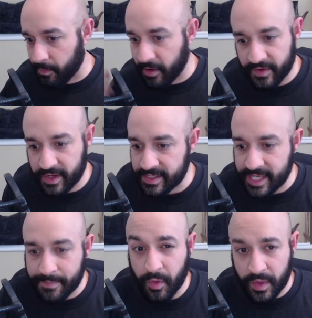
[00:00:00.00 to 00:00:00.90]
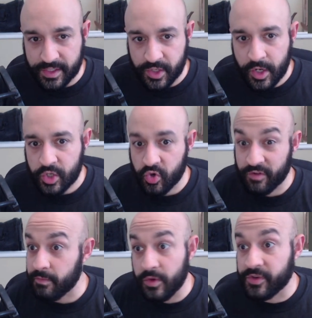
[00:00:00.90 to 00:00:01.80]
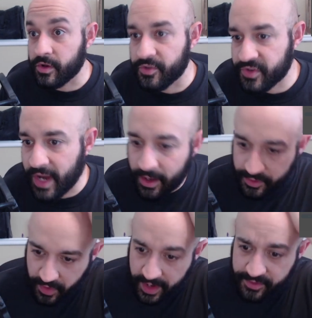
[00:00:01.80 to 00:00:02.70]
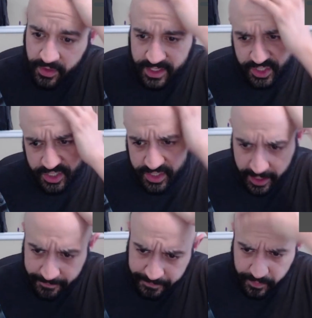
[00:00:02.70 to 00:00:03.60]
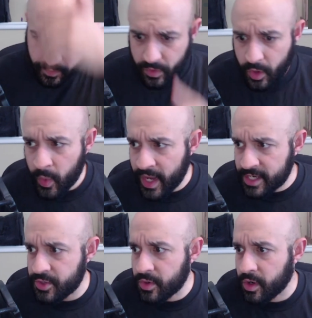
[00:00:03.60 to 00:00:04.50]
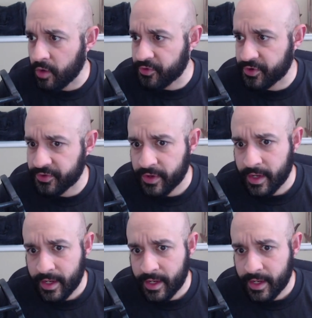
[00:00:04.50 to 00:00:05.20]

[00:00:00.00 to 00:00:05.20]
Perfect example is sort of musical styles, right? So let's just say we had two ethnicities,